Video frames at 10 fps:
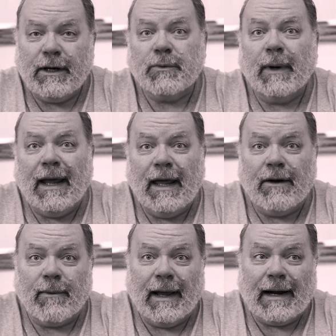just went ahead
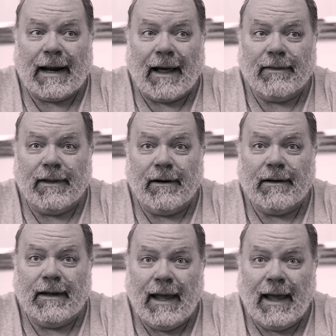and ran it out there
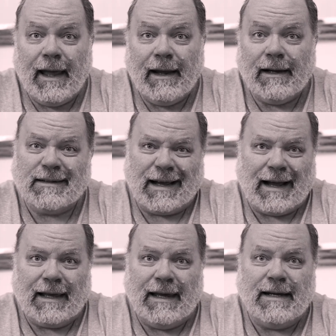today because I
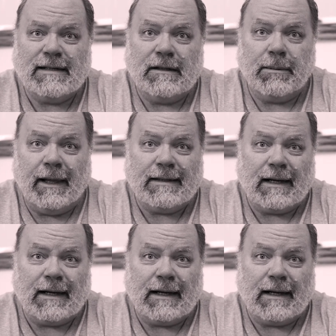got keys to the place.